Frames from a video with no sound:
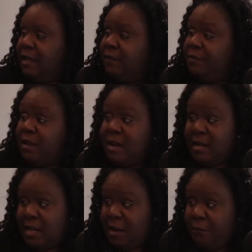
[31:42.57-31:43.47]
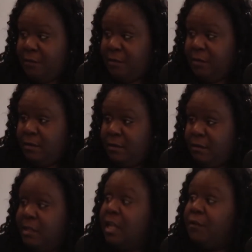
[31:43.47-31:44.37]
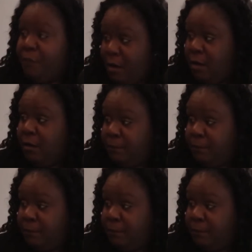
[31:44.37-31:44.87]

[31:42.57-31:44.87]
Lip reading: if they're not careful, they'll fall.